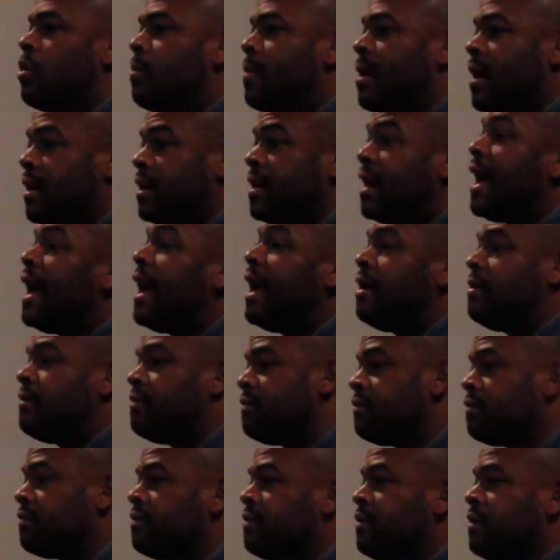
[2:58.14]
my life,
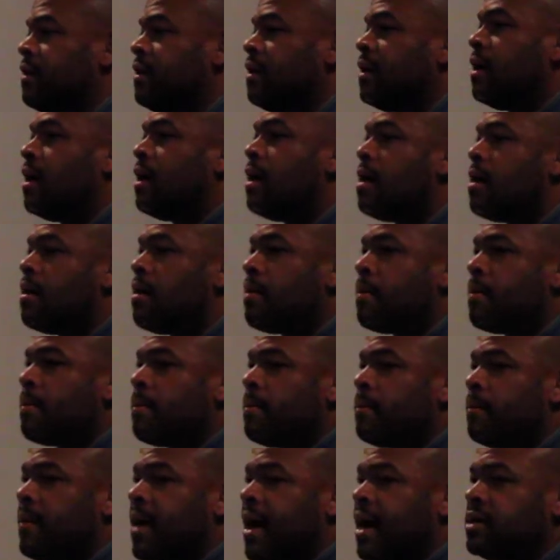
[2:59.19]

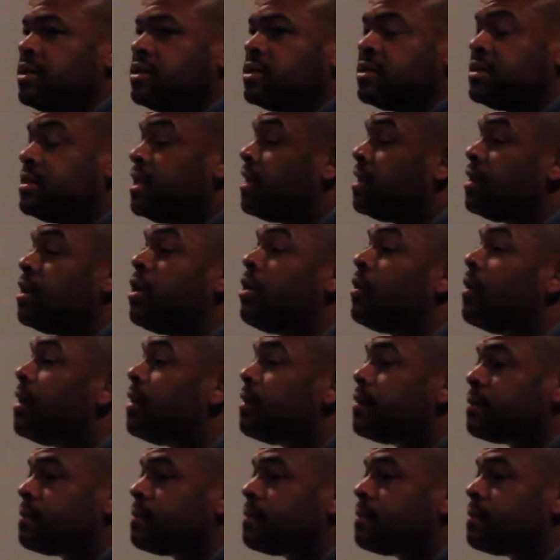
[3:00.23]
I just didn't know it.